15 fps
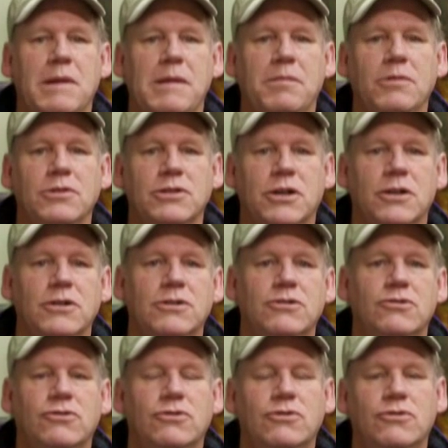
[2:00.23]
people started
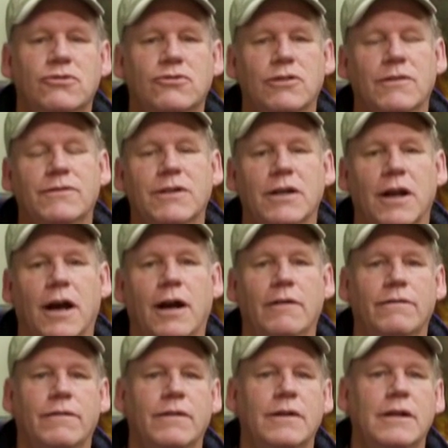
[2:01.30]
drifting
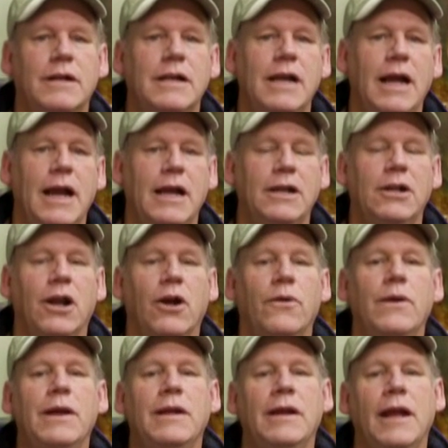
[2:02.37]
off and
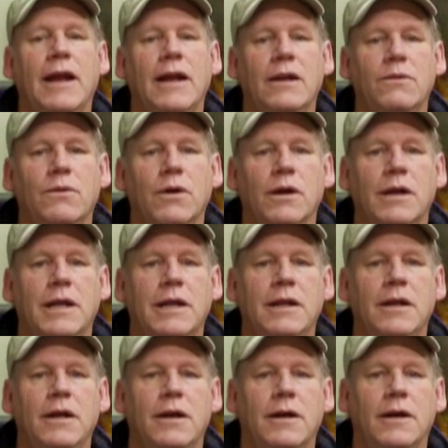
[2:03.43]
going and
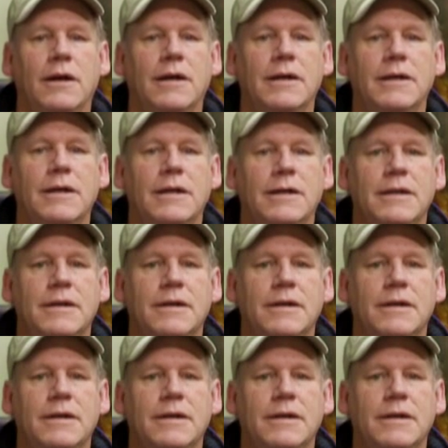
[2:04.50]
working on